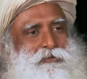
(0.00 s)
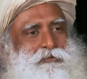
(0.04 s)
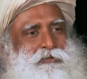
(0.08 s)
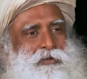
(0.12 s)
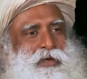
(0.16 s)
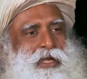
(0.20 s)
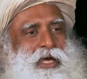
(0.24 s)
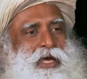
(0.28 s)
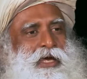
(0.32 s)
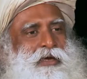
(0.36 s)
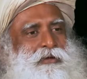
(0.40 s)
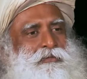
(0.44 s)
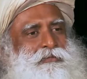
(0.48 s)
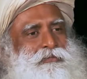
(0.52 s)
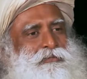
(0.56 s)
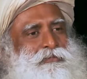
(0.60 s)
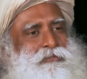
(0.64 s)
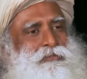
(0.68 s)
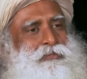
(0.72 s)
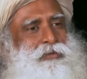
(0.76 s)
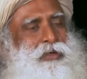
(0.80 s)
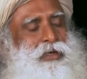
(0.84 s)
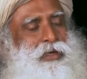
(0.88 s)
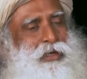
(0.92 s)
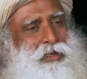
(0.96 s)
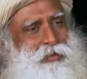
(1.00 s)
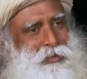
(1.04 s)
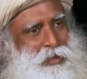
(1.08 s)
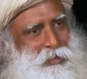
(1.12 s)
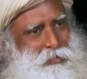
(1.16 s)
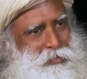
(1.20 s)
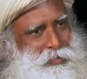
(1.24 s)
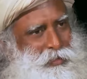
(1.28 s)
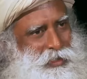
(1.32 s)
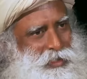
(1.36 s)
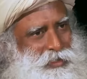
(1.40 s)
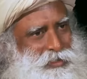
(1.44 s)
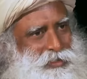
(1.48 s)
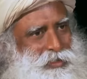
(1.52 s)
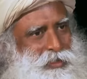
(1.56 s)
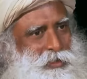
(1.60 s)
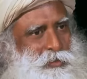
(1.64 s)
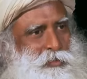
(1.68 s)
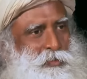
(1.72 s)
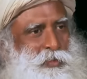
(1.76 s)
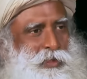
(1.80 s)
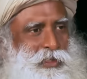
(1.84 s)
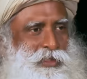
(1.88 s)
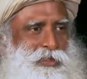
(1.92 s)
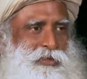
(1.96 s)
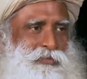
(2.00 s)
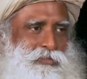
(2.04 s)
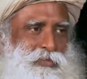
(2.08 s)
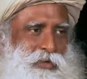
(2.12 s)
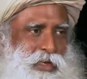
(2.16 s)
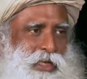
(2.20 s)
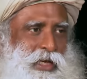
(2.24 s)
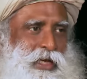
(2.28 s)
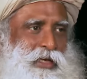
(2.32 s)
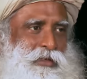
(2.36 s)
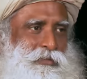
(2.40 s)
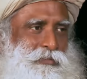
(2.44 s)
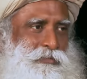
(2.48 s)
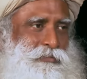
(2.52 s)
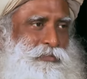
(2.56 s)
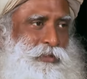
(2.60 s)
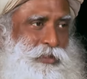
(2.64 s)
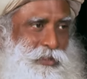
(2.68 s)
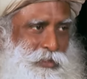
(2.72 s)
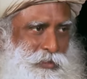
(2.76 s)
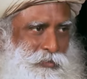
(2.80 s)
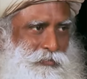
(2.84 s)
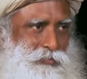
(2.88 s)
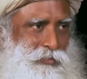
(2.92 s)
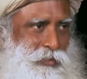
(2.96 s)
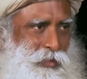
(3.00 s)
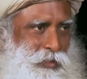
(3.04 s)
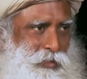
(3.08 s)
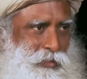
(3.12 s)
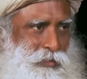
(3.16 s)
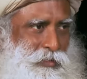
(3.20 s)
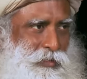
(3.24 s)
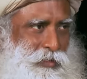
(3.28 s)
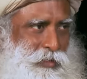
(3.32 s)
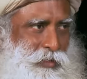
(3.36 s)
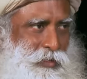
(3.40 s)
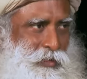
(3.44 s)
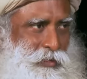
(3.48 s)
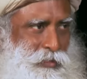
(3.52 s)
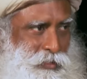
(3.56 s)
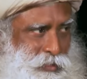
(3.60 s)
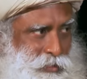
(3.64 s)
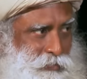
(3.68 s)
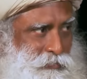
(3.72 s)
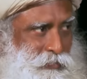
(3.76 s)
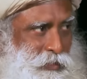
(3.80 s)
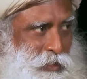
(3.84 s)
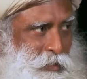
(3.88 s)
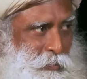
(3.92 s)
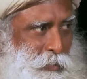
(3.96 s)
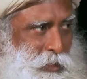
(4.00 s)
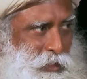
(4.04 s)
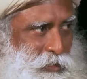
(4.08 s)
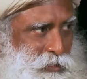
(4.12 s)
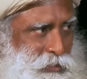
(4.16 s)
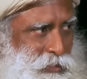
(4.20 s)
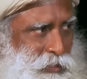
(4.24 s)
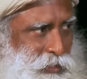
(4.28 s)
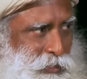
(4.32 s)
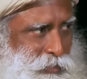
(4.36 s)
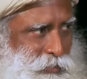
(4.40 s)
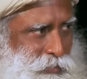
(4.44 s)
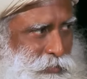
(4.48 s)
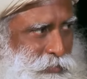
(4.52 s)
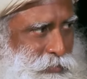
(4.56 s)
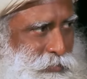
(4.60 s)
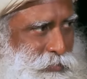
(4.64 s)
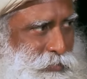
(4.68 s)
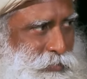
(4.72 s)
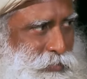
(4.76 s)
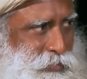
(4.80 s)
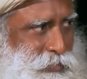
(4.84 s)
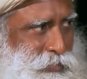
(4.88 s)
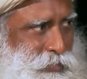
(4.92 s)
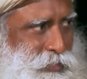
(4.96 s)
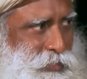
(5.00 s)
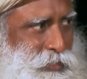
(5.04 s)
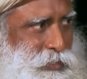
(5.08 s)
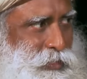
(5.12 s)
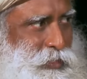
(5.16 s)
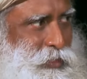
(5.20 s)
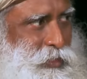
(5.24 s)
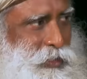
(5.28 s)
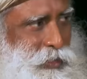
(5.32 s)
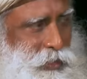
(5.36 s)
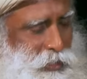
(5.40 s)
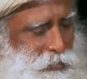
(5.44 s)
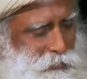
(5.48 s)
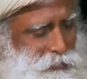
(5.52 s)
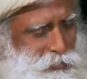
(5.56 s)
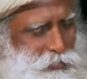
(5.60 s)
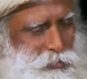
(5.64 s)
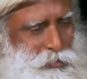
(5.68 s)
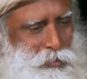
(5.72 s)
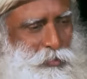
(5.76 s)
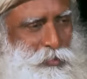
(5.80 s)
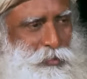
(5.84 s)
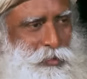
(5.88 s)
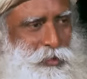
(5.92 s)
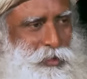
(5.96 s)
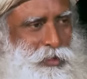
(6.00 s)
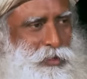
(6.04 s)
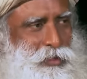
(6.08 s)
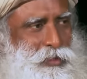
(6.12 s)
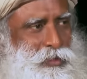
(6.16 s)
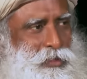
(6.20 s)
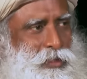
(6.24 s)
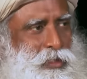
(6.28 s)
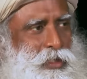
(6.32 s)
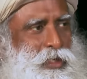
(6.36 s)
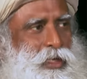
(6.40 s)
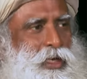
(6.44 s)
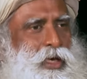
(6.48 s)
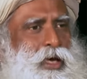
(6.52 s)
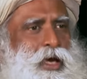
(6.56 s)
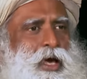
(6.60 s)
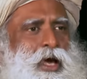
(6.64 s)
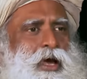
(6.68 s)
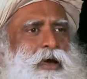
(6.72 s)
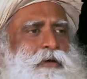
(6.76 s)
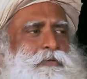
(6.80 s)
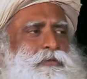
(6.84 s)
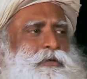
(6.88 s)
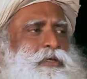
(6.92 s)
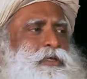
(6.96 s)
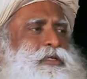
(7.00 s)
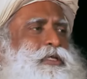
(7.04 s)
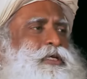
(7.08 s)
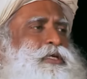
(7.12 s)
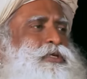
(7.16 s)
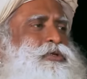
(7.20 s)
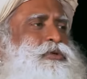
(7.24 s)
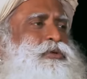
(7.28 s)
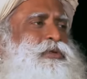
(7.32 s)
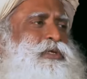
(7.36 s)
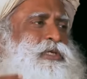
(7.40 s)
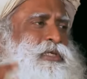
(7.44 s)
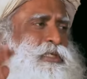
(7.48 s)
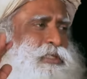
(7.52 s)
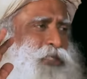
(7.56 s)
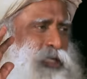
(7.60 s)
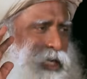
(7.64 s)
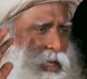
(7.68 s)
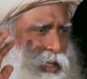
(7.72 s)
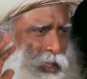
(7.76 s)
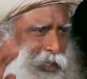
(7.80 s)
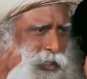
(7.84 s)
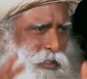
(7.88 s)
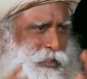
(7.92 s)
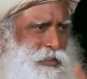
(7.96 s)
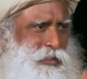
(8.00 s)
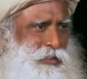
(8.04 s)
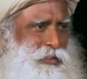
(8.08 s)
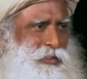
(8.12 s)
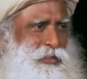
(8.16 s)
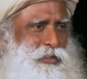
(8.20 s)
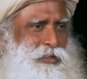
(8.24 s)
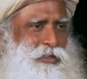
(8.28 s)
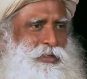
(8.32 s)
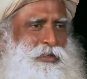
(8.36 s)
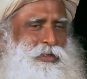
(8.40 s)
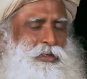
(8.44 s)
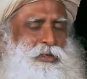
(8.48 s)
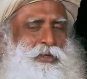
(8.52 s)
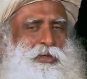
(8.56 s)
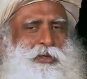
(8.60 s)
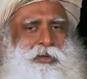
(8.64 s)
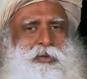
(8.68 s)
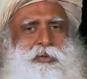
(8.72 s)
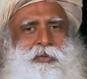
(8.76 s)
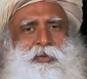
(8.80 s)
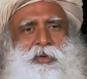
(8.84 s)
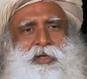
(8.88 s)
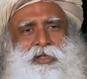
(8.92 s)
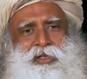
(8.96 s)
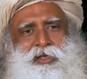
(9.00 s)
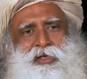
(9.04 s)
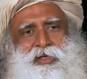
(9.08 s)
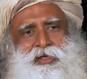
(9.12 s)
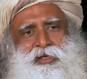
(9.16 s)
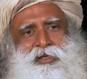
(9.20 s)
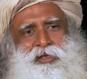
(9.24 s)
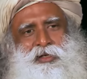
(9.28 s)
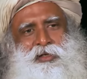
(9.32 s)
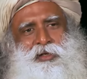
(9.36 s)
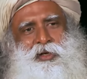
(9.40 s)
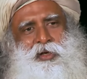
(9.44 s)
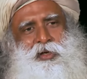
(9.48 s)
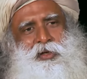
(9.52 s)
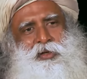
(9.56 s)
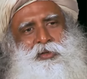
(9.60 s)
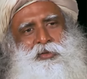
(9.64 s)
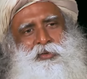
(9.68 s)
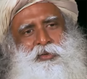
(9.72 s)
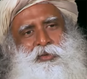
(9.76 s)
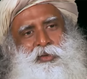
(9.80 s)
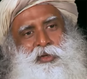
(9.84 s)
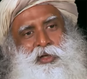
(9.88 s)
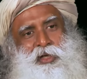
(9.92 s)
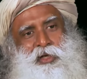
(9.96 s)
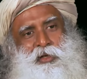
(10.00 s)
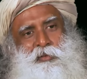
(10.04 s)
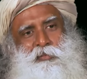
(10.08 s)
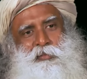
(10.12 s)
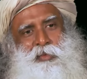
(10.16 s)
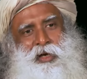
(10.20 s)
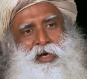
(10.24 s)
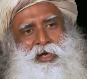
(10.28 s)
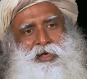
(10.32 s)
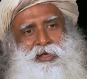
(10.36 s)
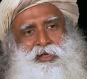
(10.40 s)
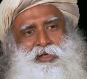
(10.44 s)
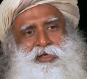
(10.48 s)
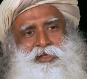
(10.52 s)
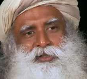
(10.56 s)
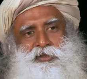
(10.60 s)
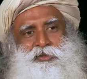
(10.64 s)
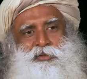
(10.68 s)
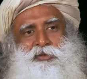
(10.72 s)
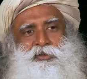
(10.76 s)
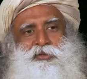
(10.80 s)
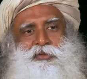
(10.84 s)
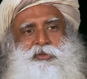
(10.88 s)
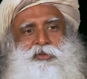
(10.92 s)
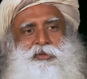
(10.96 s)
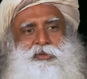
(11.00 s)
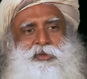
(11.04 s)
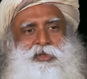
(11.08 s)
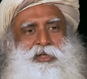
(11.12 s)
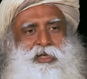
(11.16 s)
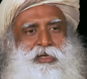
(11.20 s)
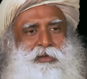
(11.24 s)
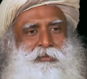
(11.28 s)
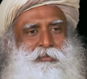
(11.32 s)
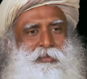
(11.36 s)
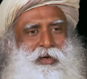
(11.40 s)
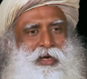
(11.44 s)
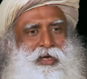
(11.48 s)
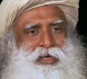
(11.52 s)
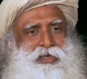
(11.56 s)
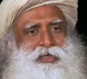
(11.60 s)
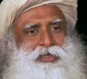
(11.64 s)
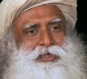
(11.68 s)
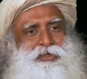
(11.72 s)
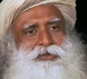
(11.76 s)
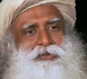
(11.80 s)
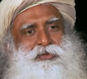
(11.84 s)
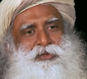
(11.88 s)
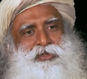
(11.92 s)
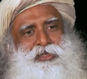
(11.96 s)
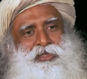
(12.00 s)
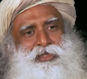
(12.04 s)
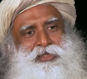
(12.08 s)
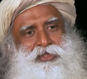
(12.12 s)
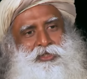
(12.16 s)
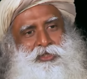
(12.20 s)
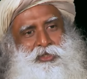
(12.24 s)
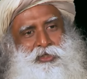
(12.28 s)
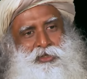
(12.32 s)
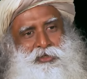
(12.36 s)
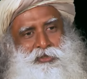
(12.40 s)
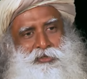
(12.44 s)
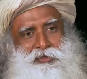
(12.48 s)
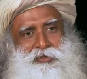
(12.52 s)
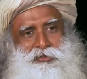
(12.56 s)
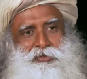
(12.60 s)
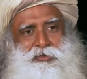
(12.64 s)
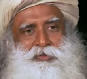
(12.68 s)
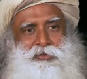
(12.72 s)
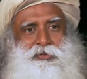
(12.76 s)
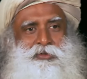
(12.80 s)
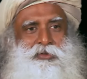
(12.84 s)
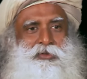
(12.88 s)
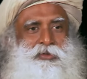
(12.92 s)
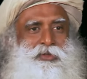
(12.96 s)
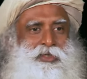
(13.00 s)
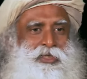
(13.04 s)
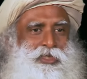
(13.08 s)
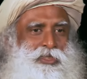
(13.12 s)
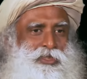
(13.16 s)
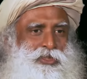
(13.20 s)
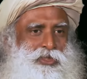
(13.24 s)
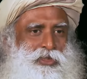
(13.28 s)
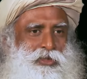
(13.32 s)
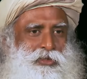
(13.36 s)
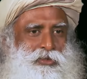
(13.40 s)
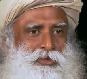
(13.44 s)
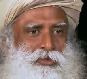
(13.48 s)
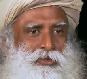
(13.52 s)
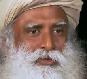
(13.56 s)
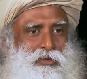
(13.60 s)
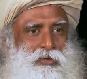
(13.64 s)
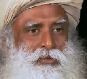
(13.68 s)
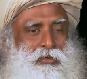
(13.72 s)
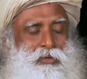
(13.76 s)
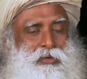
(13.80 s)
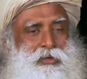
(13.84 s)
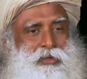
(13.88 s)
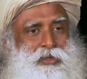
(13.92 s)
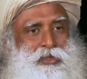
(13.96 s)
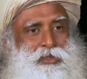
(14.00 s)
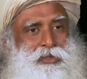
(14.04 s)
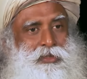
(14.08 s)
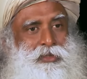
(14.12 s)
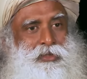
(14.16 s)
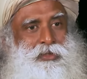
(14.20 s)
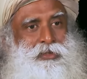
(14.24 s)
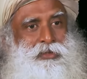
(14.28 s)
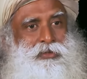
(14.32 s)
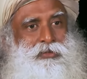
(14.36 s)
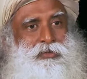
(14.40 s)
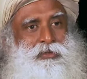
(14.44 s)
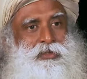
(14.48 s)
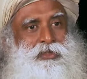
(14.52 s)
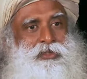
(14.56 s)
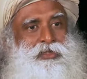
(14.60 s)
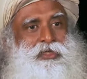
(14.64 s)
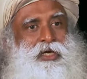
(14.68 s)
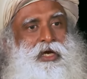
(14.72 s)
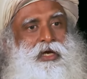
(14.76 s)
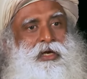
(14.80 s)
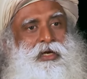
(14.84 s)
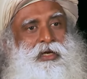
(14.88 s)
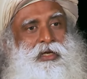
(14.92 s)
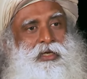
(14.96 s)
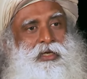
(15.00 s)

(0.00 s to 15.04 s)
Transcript: of life a pleasant piece of life, first of all, this is a fundamental thing. If you do this, after that you decide whether you need marriage, you don't need marriage, you need children, you don't need children, all these things you decide